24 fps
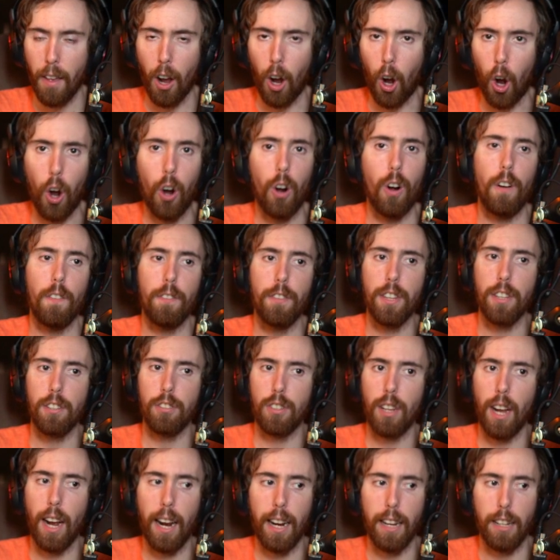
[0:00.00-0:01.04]
All of these
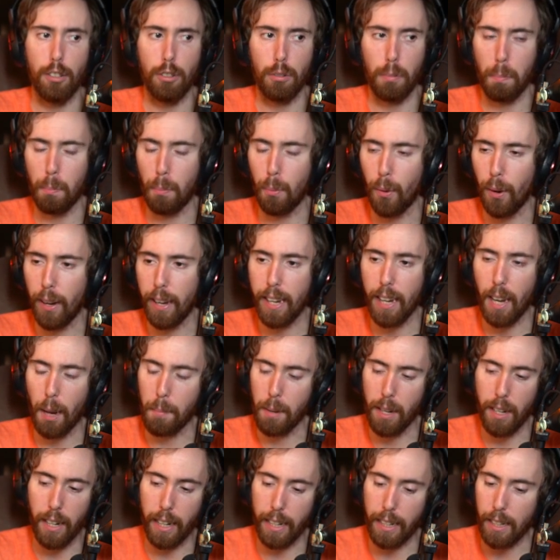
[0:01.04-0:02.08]
guys play. I
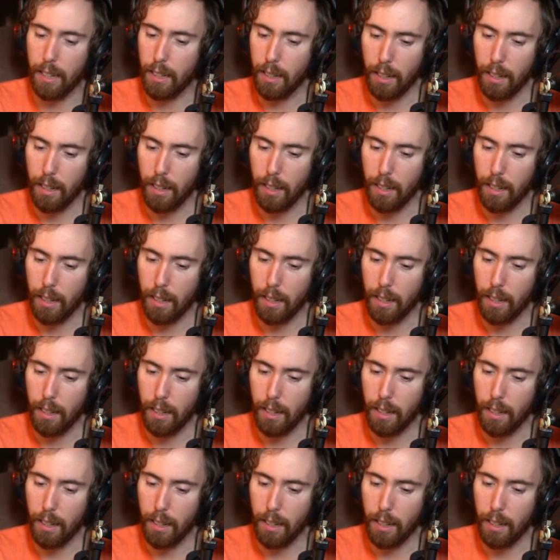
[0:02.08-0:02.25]
mean, like,